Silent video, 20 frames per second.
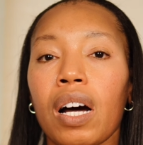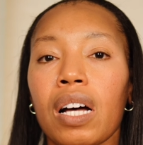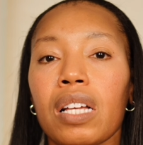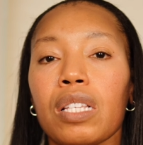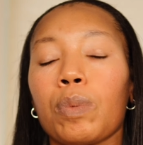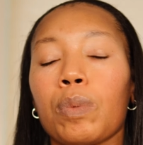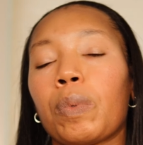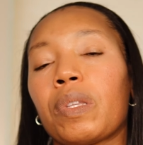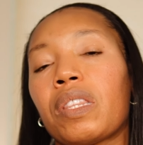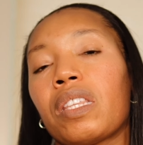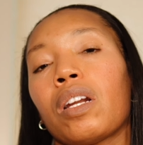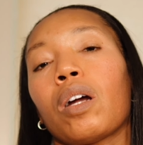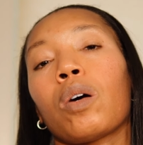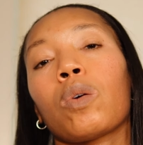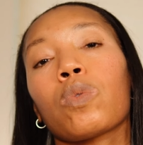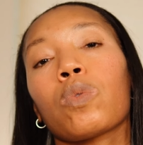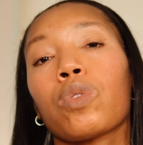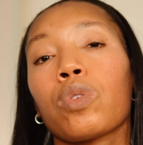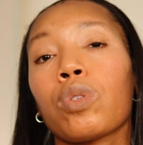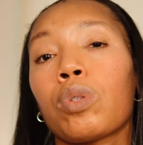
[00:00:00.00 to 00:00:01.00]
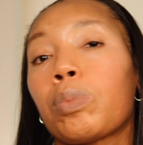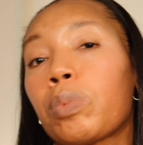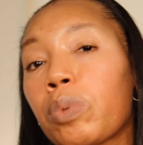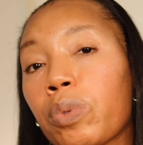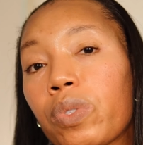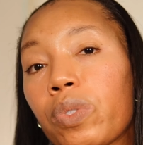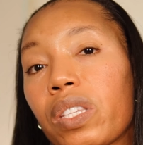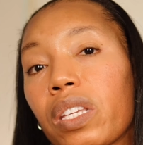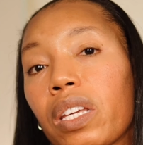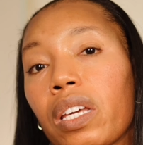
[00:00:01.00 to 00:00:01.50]
us, but then also the
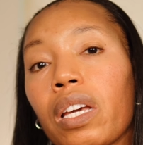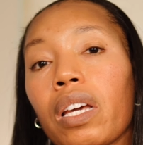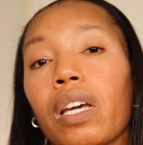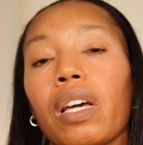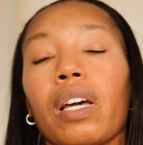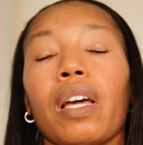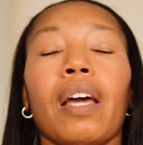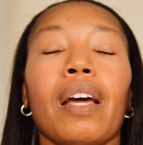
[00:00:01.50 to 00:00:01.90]
boutique.